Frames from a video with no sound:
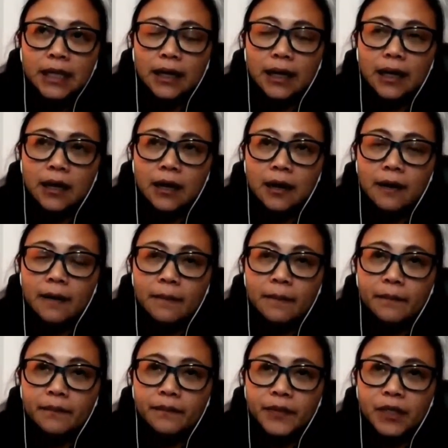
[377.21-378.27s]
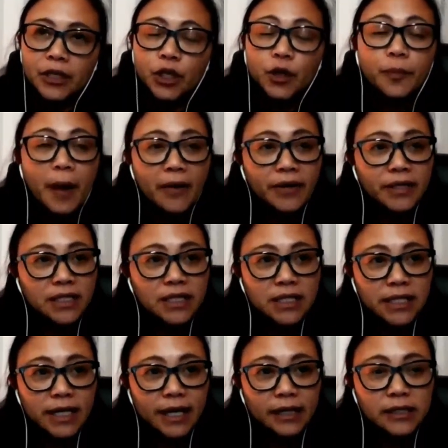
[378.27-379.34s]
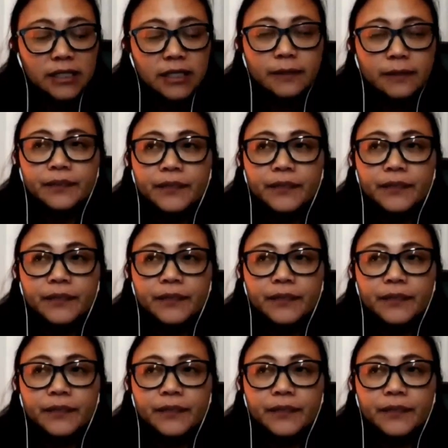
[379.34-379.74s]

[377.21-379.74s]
your parents' details,